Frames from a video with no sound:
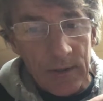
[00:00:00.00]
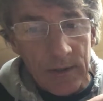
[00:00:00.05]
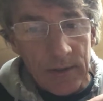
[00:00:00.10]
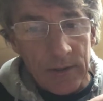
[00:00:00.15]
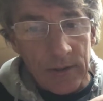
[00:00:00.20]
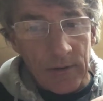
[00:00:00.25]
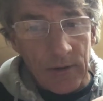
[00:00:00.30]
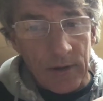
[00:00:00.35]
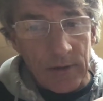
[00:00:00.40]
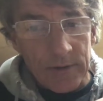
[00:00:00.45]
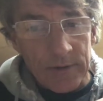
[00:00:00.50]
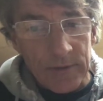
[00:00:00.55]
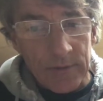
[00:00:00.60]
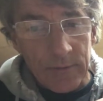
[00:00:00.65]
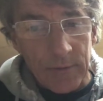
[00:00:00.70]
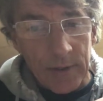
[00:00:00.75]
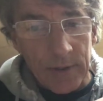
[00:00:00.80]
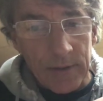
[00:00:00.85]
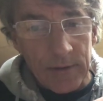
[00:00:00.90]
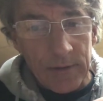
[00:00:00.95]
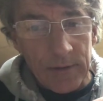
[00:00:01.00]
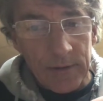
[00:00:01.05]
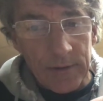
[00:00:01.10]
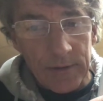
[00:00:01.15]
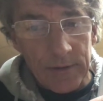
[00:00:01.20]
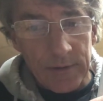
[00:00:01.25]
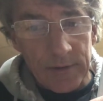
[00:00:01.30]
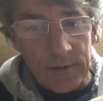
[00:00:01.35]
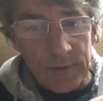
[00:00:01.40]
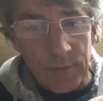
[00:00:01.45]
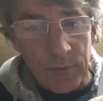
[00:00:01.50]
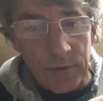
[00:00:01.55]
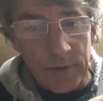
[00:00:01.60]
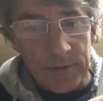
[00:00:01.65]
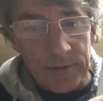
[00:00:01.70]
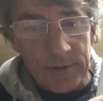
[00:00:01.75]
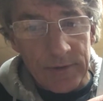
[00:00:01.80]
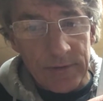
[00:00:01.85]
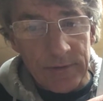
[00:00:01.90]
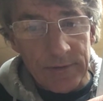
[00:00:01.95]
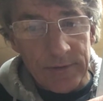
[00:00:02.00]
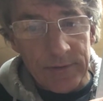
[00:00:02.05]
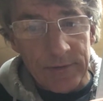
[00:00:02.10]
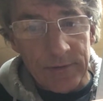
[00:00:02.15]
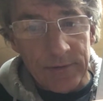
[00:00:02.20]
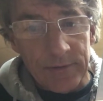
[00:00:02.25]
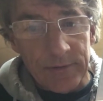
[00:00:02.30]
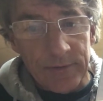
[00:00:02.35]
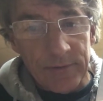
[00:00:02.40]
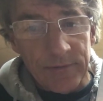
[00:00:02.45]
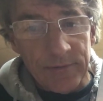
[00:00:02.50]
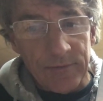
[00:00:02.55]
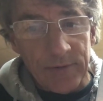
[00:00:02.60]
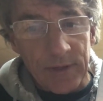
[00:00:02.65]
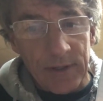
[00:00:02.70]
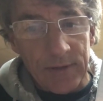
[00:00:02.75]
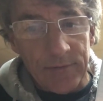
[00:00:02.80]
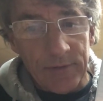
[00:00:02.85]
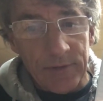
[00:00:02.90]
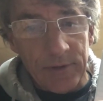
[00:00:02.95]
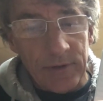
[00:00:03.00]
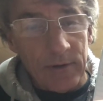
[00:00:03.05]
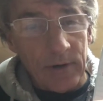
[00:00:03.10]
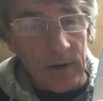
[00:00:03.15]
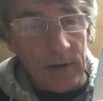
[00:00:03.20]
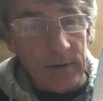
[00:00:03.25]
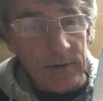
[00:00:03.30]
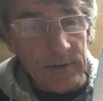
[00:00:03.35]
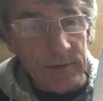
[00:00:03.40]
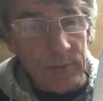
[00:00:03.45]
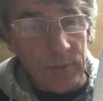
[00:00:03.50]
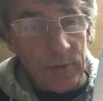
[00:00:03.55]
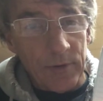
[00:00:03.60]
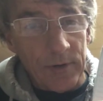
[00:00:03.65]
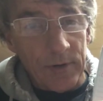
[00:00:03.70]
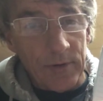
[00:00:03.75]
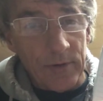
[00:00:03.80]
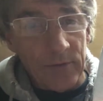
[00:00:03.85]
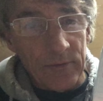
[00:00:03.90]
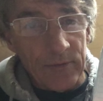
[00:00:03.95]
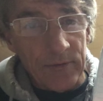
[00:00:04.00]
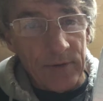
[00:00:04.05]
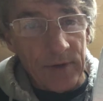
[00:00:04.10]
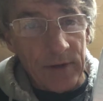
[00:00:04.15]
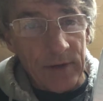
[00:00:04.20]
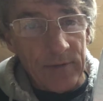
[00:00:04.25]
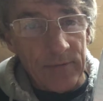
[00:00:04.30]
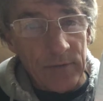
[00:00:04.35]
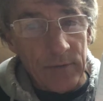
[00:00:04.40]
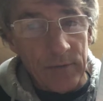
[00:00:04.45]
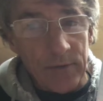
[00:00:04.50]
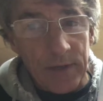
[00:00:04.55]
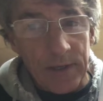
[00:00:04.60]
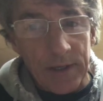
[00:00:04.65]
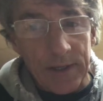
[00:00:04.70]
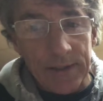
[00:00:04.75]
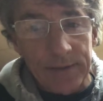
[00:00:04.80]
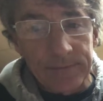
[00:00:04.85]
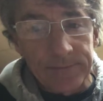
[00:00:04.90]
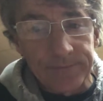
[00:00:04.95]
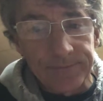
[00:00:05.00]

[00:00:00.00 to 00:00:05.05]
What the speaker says: your R squared is 0.0025, and your R is 0.0509.